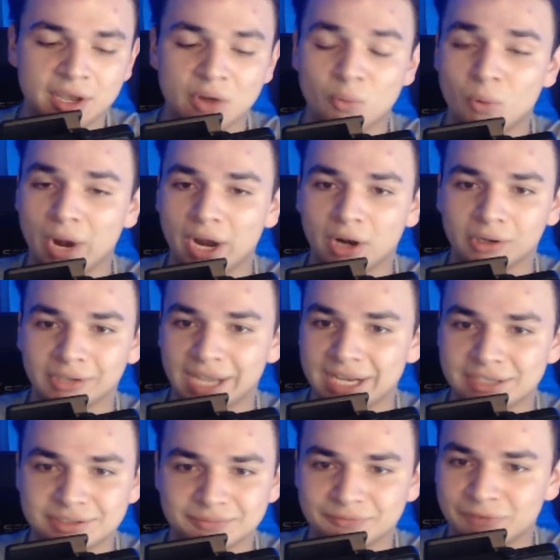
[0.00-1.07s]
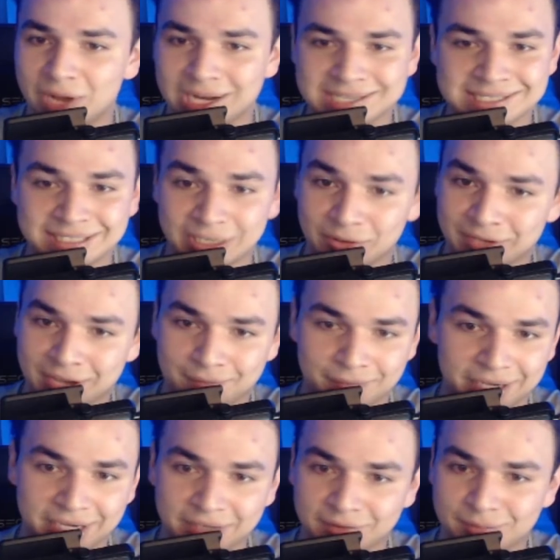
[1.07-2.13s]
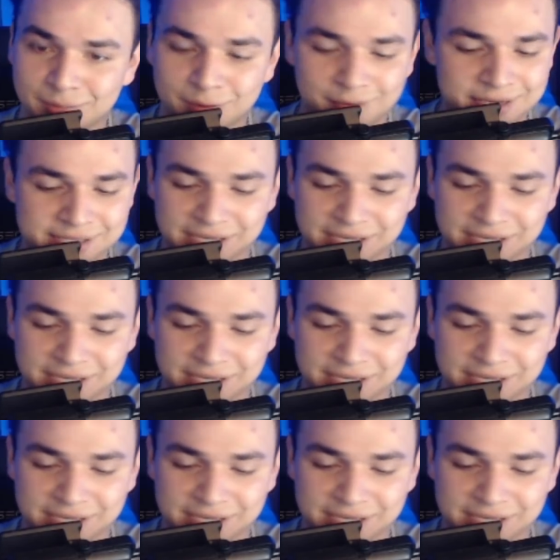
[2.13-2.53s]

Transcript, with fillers: where like Fox still kept making the movies,